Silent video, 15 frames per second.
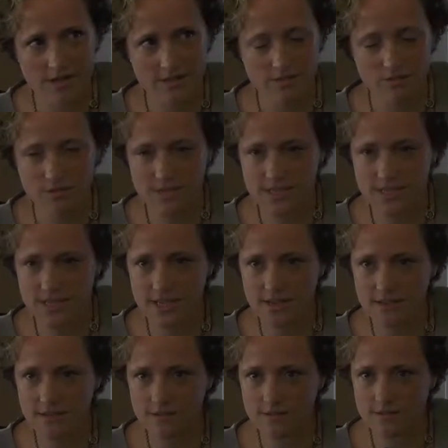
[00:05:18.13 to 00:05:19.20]
is
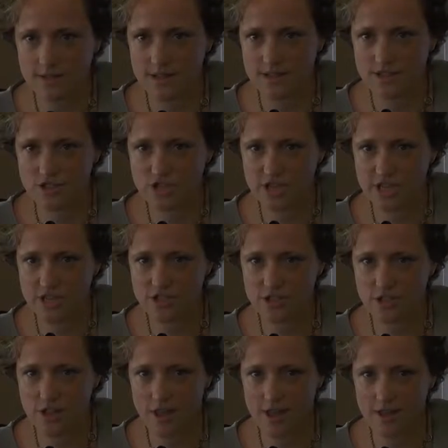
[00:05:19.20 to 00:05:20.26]
risky has changed
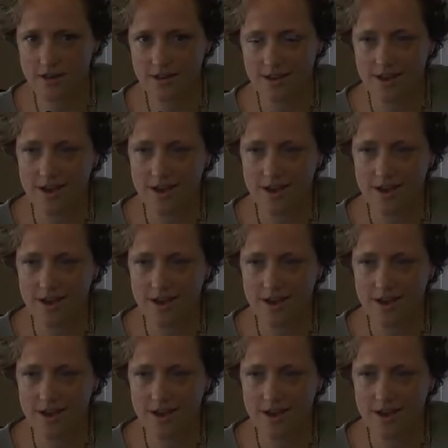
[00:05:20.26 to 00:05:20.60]
a lot.